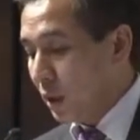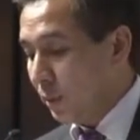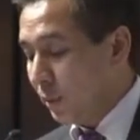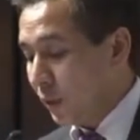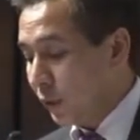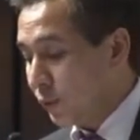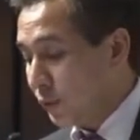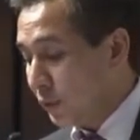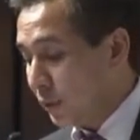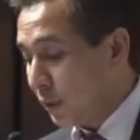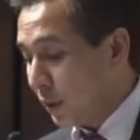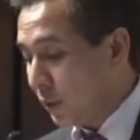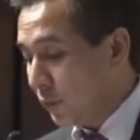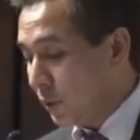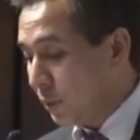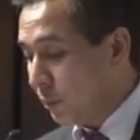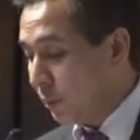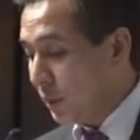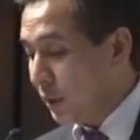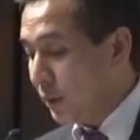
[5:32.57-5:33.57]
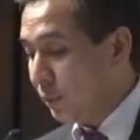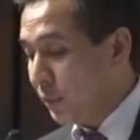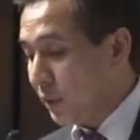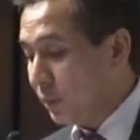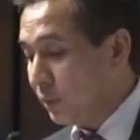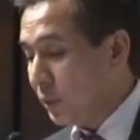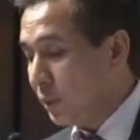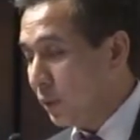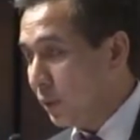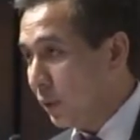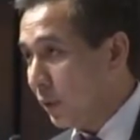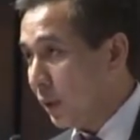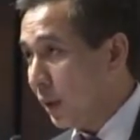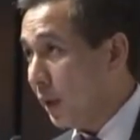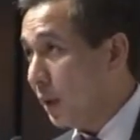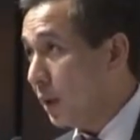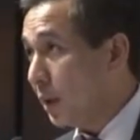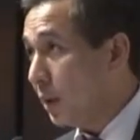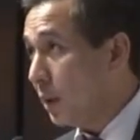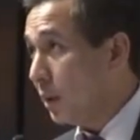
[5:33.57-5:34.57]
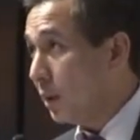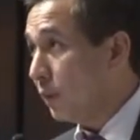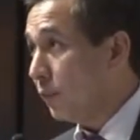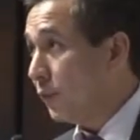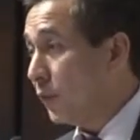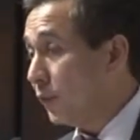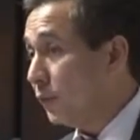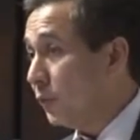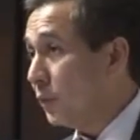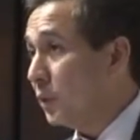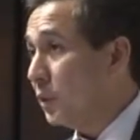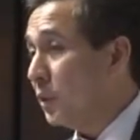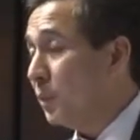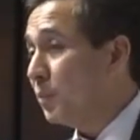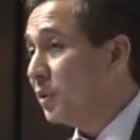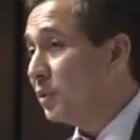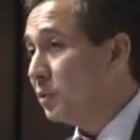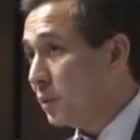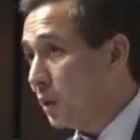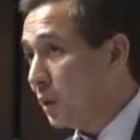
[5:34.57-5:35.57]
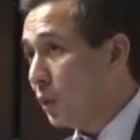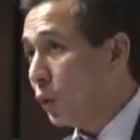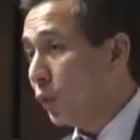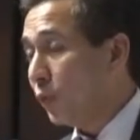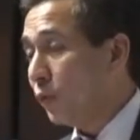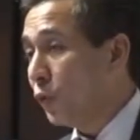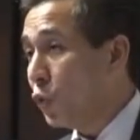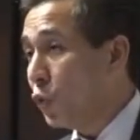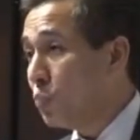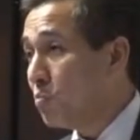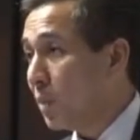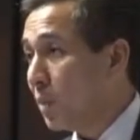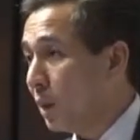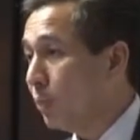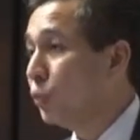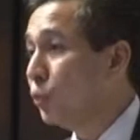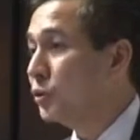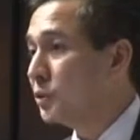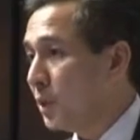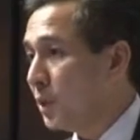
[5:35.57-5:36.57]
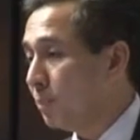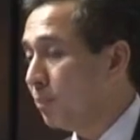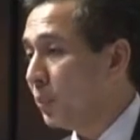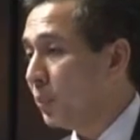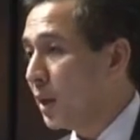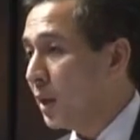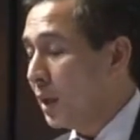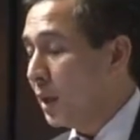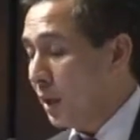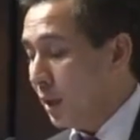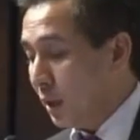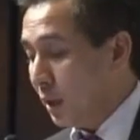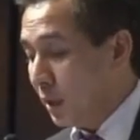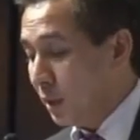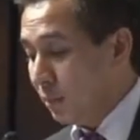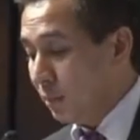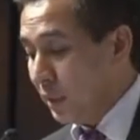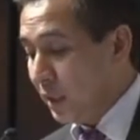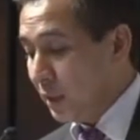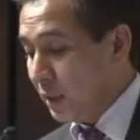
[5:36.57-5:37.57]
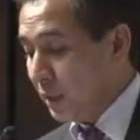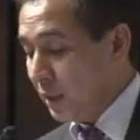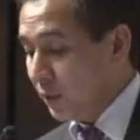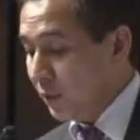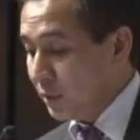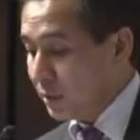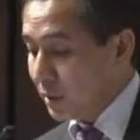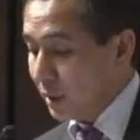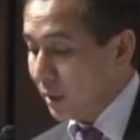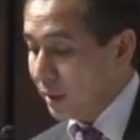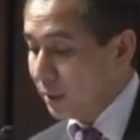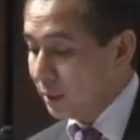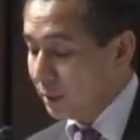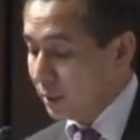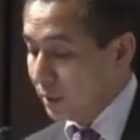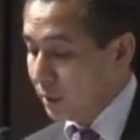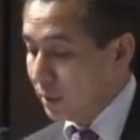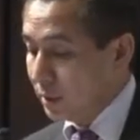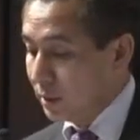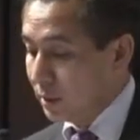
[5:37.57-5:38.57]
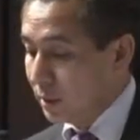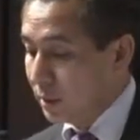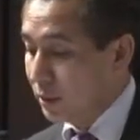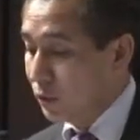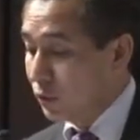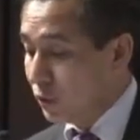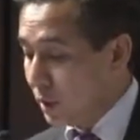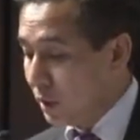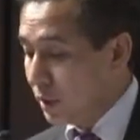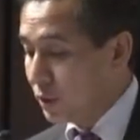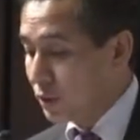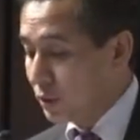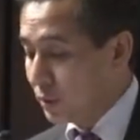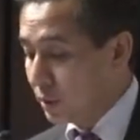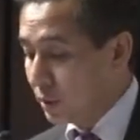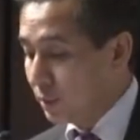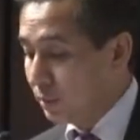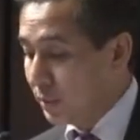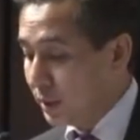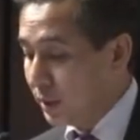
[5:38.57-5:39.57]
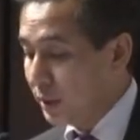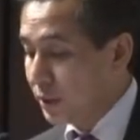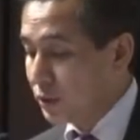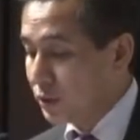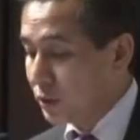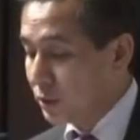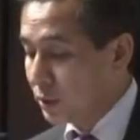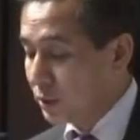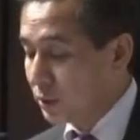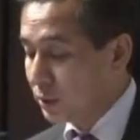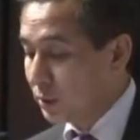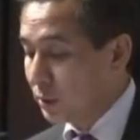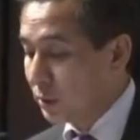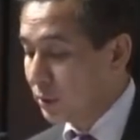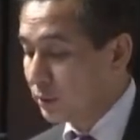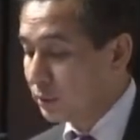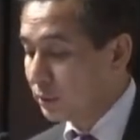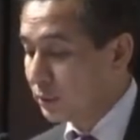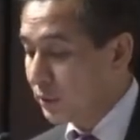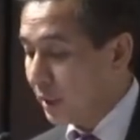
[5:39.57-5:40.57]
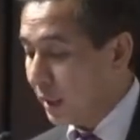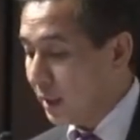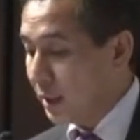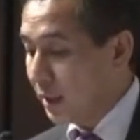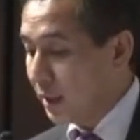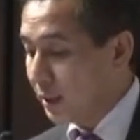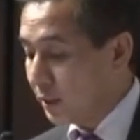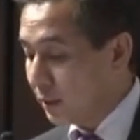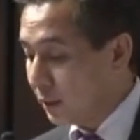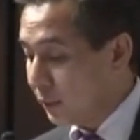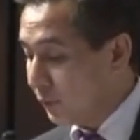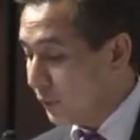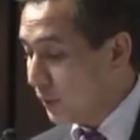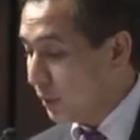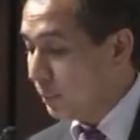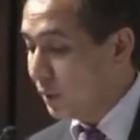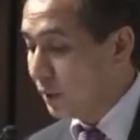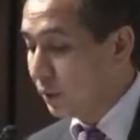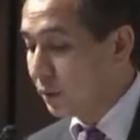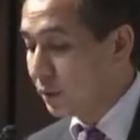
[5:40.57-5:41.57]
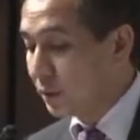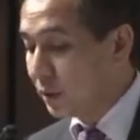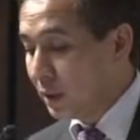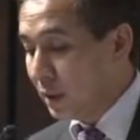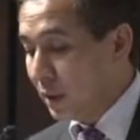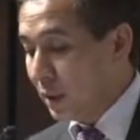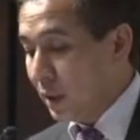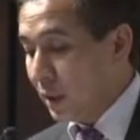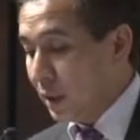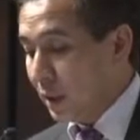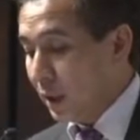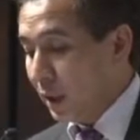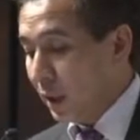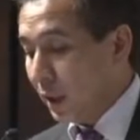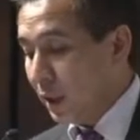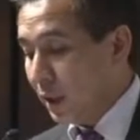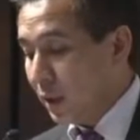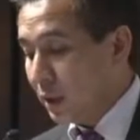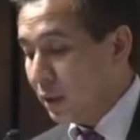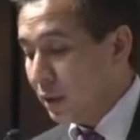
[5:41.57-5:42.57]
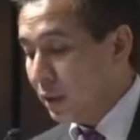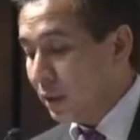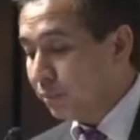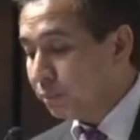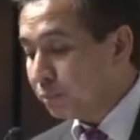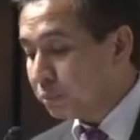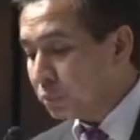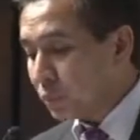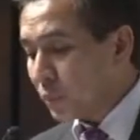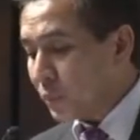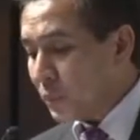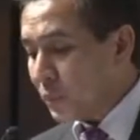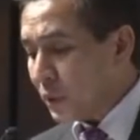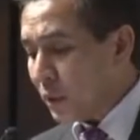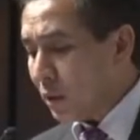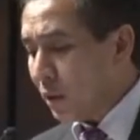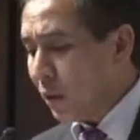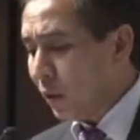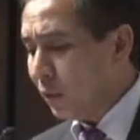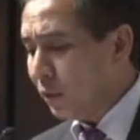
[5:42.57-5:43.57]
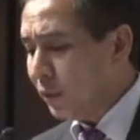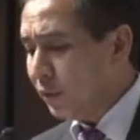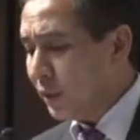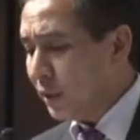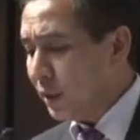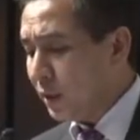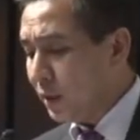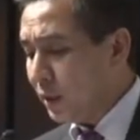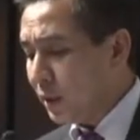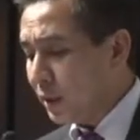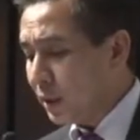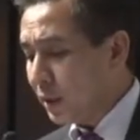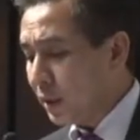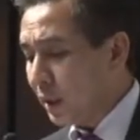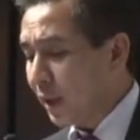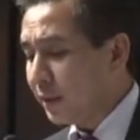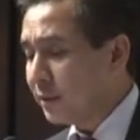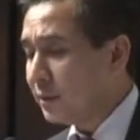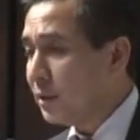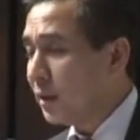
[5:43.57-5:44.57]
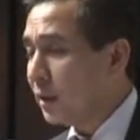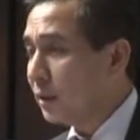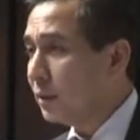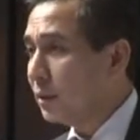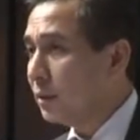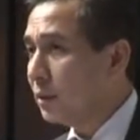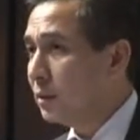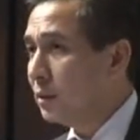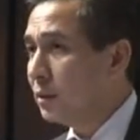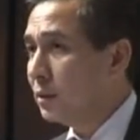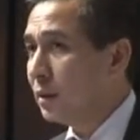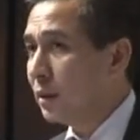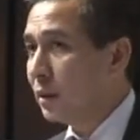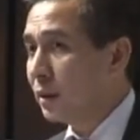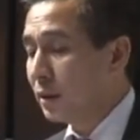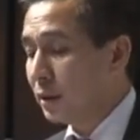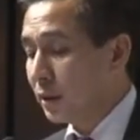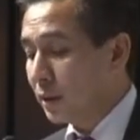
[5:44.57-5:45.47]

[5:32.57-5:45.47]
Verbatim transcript: about 600 million people and 50% of whom are Muslim. And they mainly reside in Indonesia, Malaysia, um, Thailand and Philippines. And all the uh, ASEAN uh,